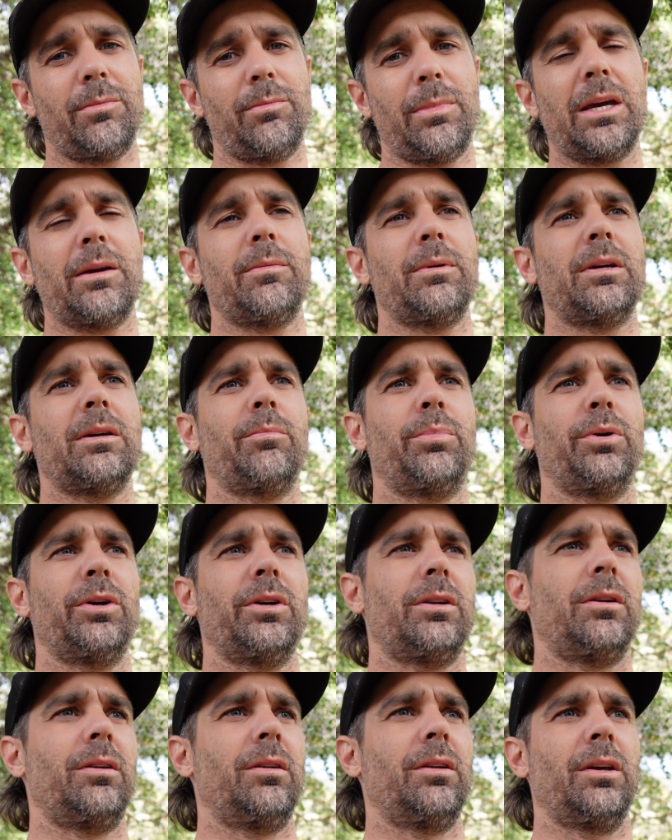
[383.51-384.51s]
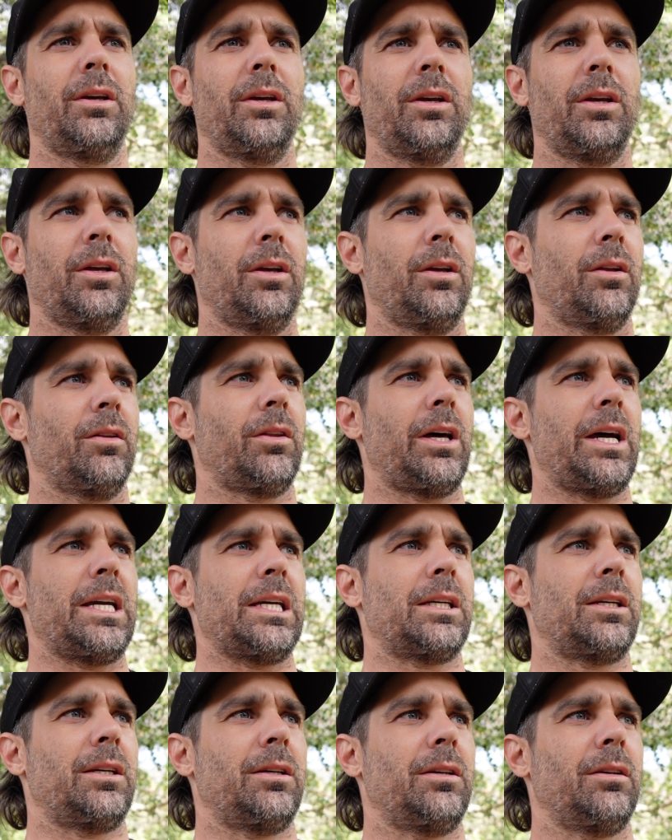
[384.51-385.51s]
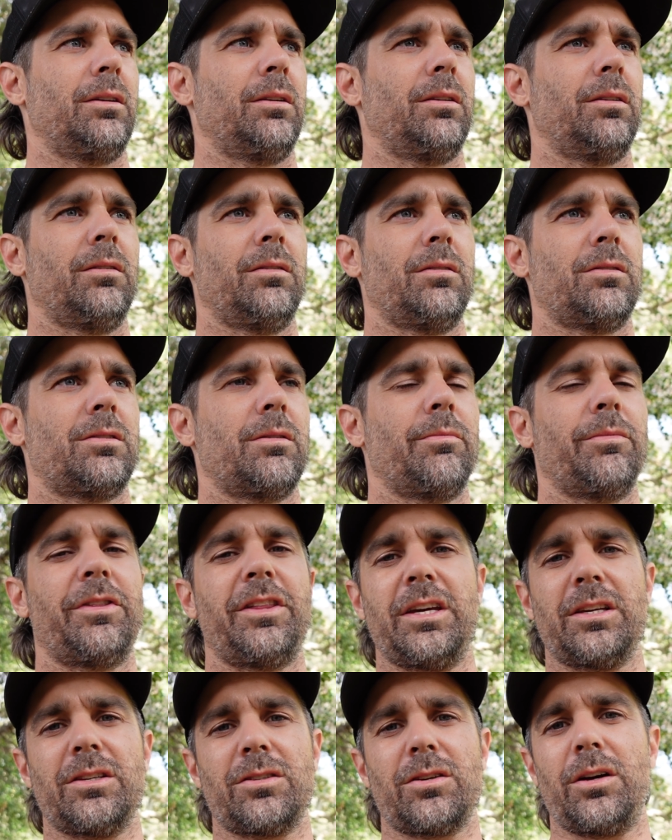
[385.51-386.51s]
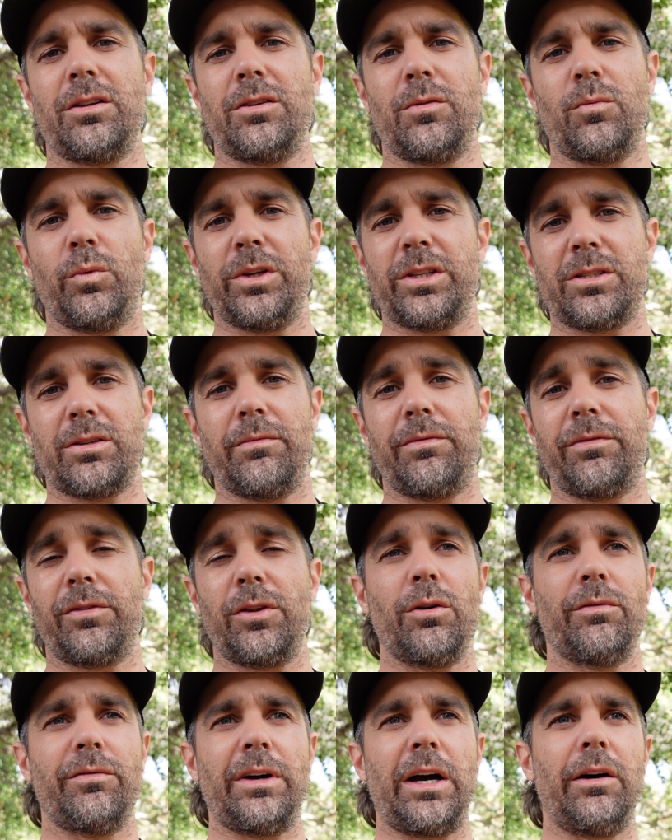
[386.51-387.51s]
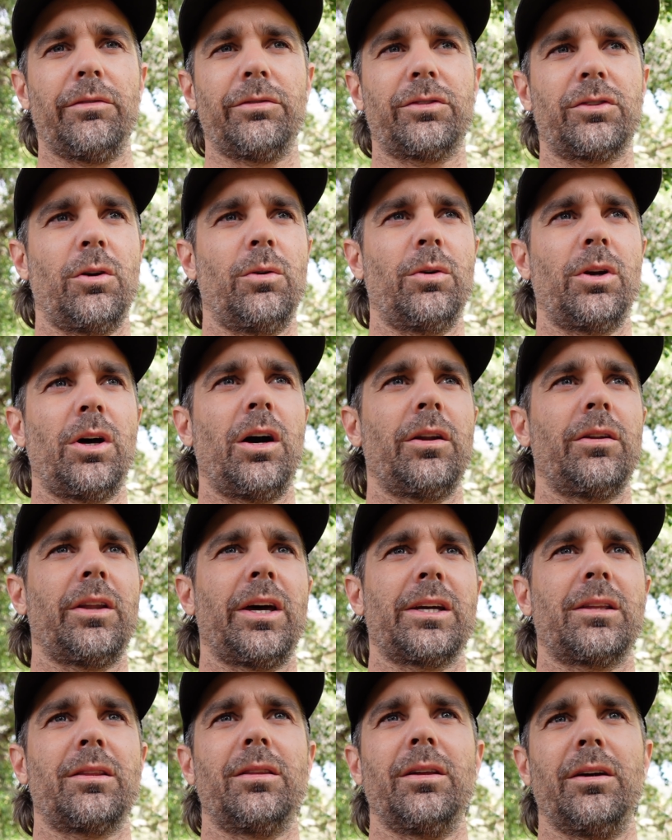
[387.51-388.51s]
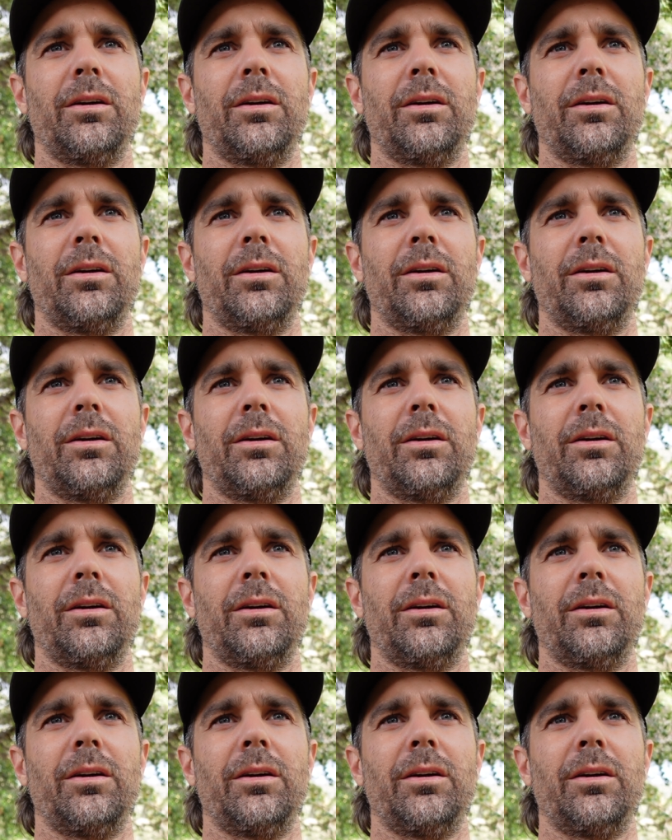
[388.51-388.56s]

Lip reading: maybe put like some things on with some float valves going on, like